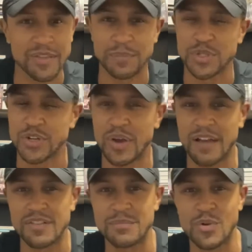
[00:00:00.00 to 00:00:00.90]
I'm sure you
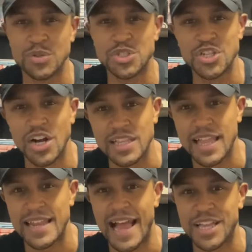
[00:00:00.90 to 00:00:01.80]
have some old junk
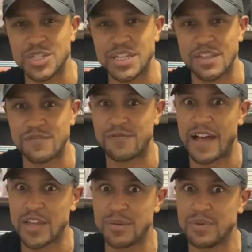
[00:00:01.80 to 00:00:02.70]
that actually is
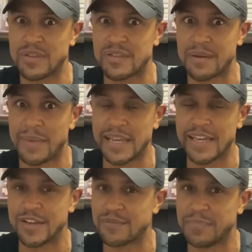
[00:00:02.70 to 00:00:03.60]
valuable to somebody
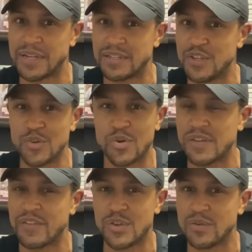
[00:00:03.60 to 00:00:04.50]
else, but you don't
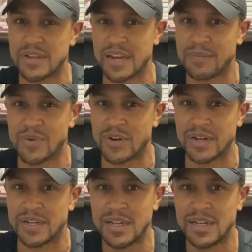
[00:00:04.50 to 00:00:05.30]
even use it anymore.